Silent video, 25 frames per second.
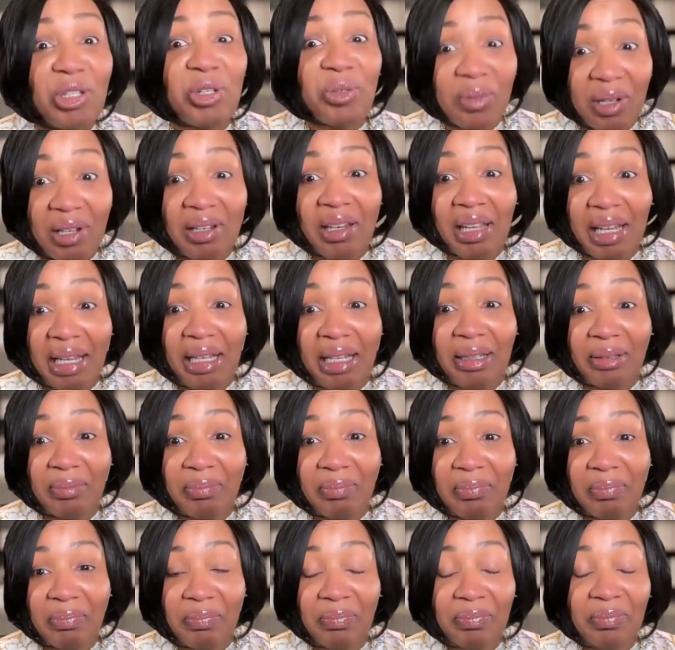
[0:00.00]
Really.
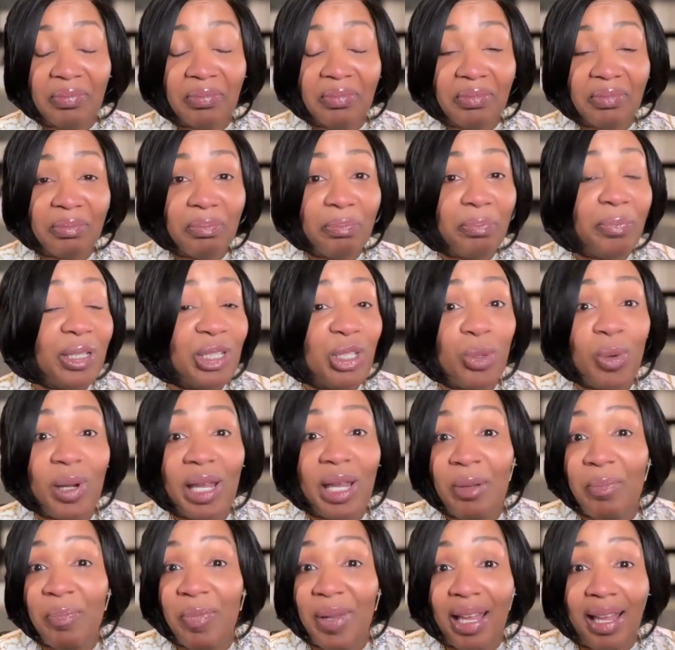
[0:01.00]

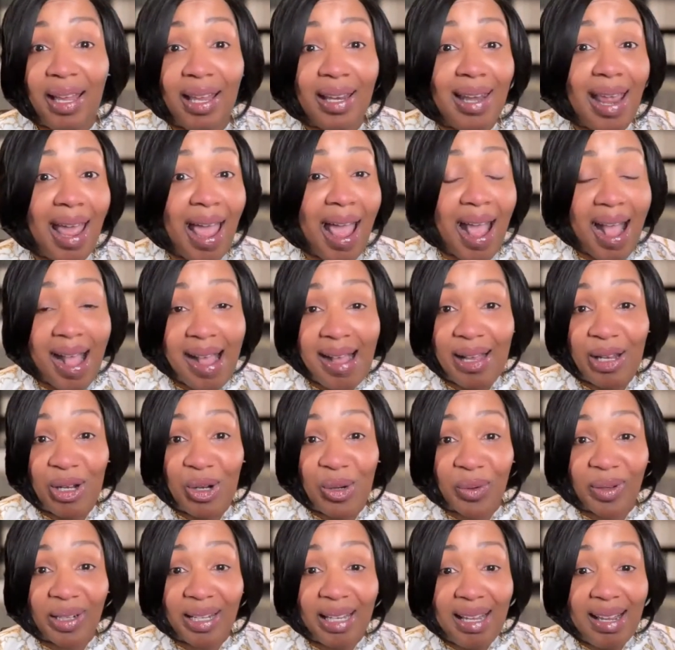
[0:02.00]
Between being
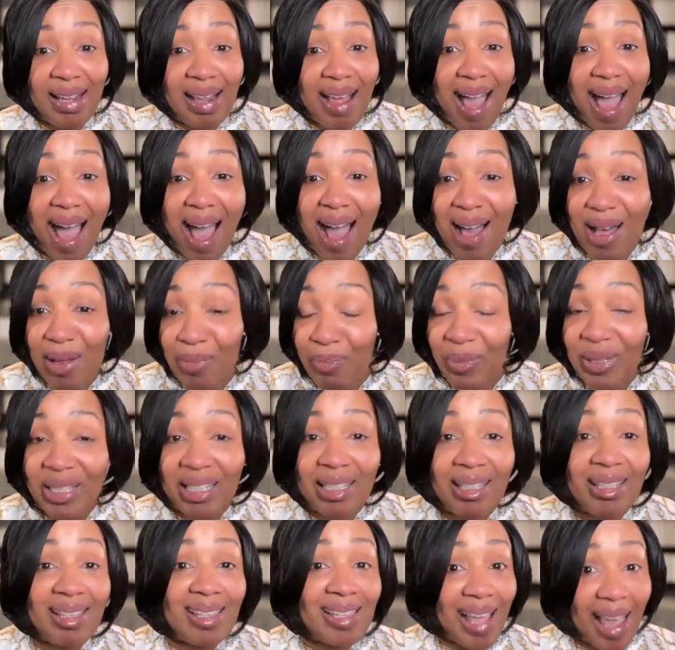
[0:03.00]
angry,
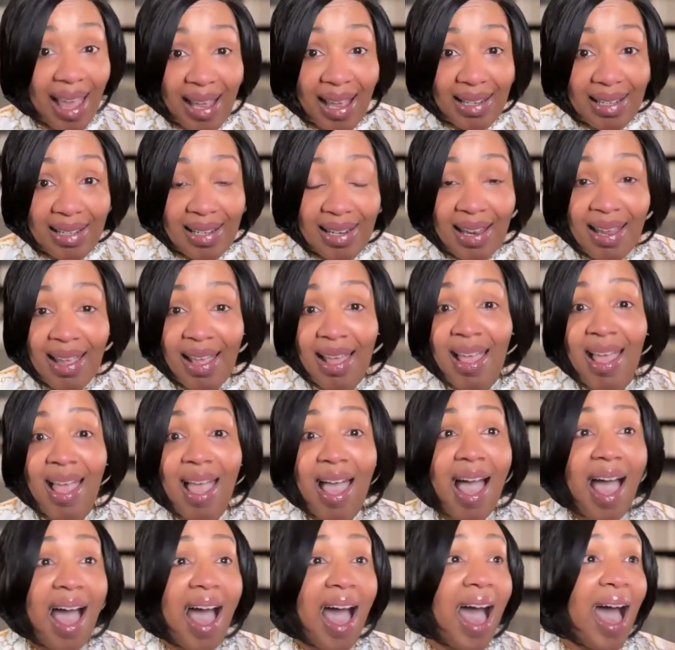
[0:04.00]
upset.
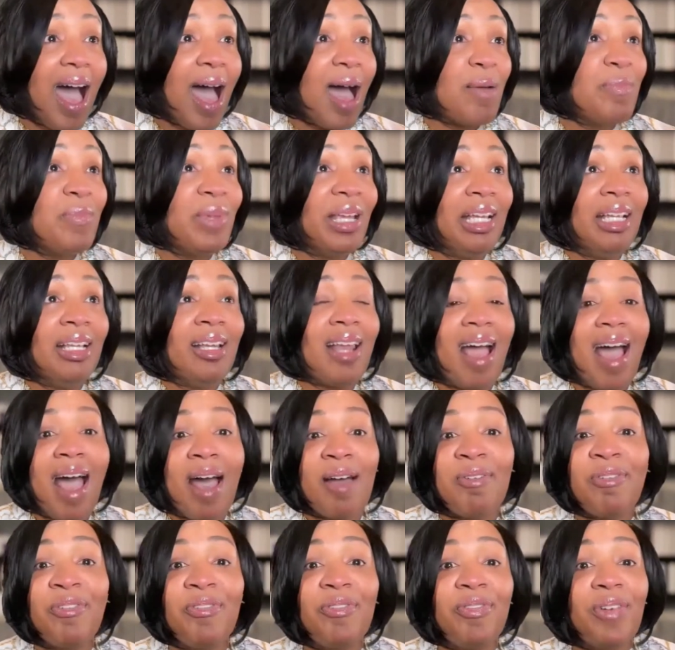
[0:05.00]
I mean, I
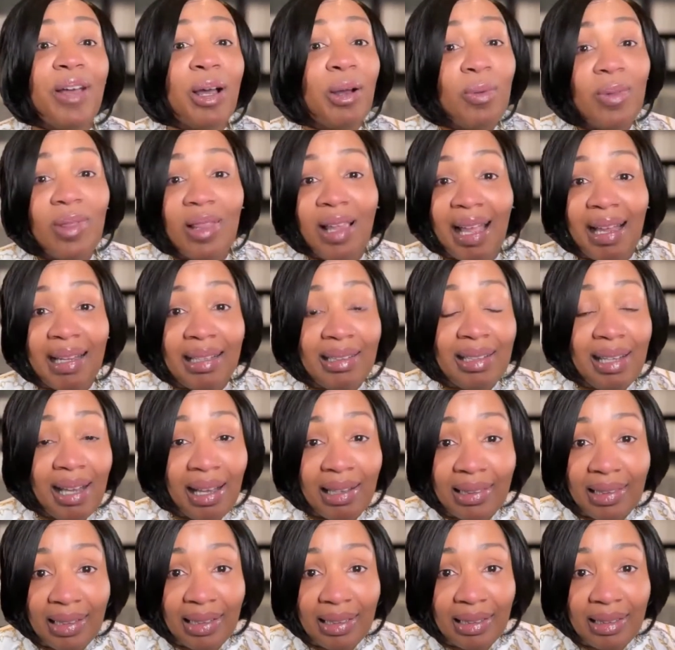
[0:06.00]
felt like
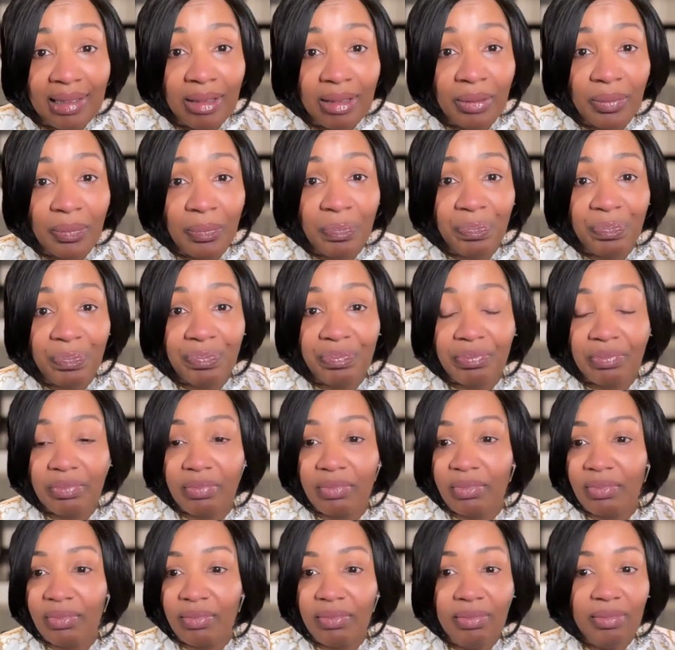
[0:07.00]
nothing.
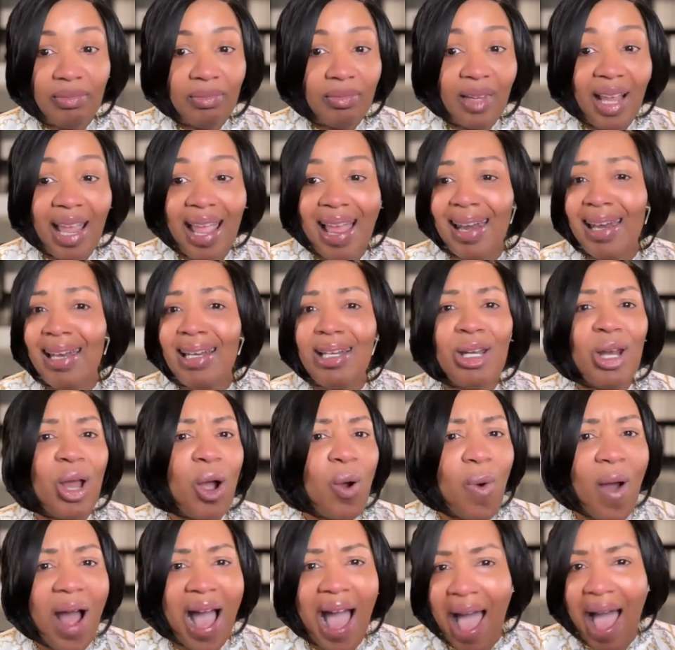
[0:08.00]
I didn't
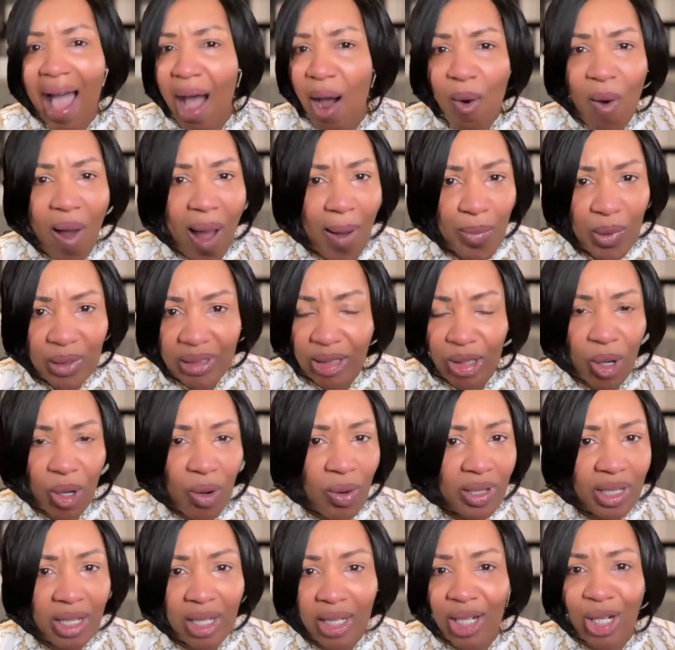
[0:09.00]
know how I was
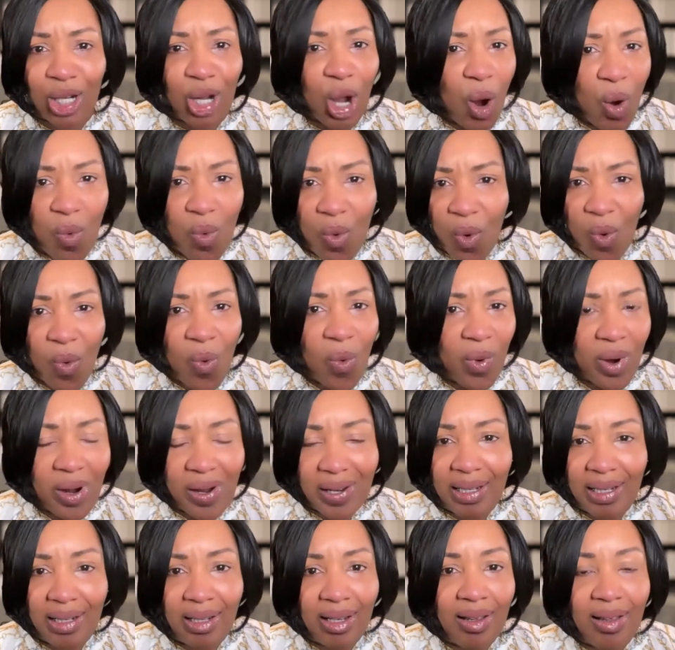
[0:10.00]
going to go
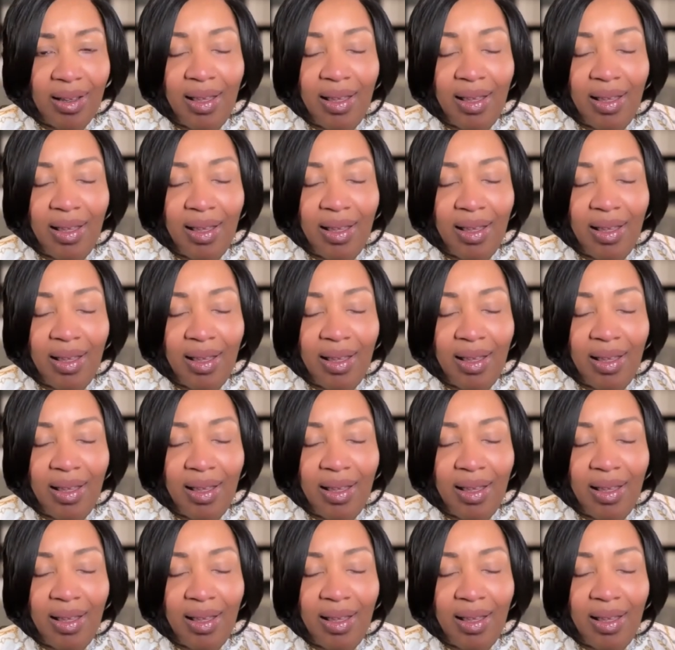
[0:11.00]
on.